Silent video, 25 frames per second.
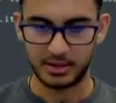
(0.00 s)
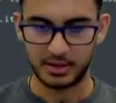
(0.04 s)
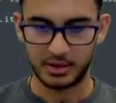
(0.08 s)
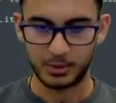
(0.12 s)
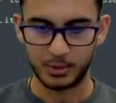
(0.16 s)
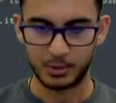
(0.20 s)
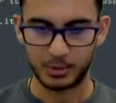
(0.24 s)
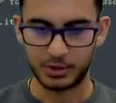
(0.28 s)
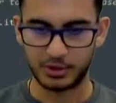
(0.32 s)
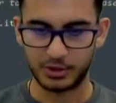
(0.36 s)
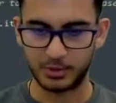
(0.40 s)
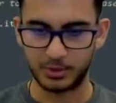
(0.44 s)

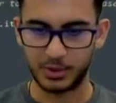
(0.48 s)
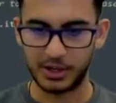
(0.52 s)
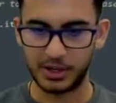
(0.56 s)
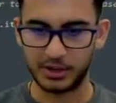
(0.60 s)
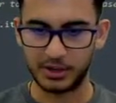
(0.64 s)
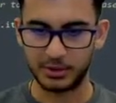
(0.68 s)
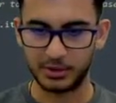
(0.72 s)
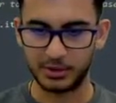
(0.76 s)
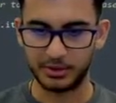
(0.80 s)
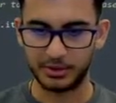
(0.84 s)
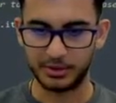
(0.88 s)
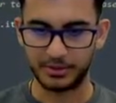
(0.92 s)
which is why
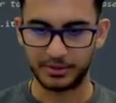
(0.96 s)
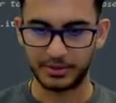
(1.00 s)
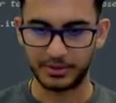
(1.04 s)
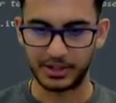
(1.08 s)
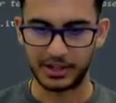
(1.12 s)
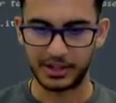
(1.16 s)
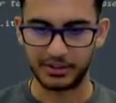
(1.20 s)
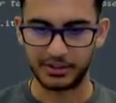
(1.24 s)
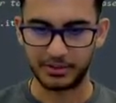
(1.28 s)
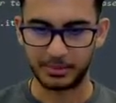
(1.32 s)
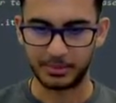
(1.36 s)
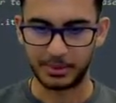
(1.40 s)
also, if you
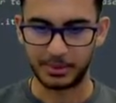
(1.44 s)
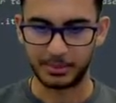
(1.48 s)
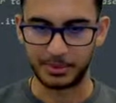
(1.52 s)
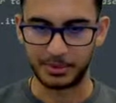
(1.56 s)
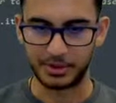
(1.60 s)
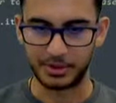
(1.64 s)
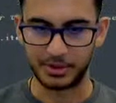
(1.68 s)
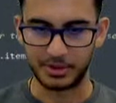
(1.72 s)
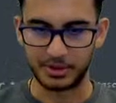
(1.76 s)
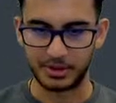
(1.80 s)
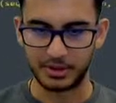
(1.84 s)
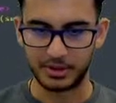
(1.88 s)
guys
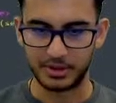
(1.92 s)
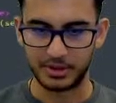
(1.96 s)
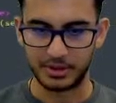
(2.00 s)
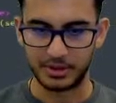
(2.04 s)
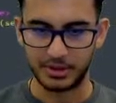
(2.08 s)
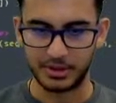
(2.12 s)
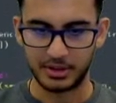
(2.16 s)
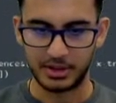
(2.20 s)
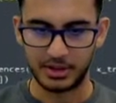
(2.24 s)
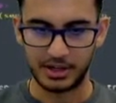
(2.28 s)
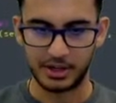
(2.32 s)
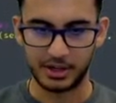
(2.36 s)
remember,
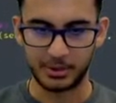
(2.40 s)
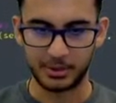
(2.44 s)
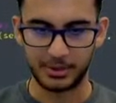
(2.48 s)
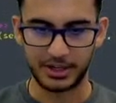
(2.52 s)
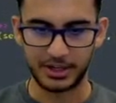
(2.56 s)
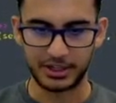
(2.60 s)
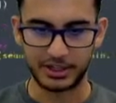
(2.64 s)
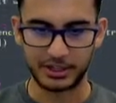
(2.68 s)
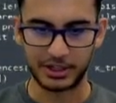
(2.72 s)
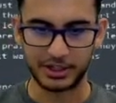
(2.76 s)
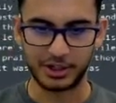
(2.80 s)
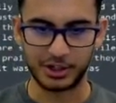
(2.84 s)
here we
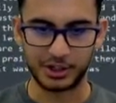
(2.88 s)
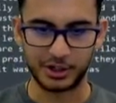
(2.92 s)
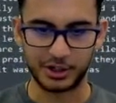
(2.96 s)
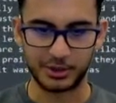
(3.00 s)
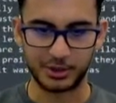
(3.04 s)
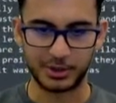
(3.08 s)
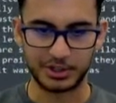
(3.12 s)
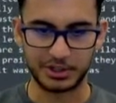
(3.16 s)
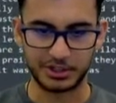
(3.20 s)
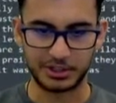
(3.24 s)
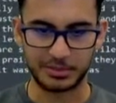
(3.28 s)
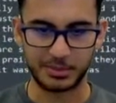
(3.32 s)
actually got a
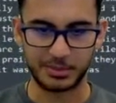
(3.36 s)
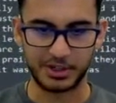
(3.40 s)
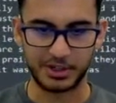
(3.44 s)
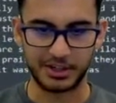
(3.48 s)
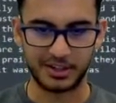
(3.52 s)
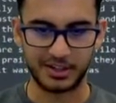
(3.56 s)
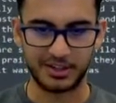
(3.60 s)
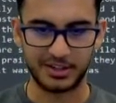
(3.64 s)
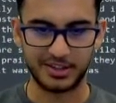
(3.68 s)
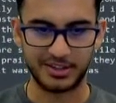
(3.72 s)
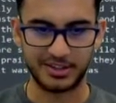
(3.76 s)
question mark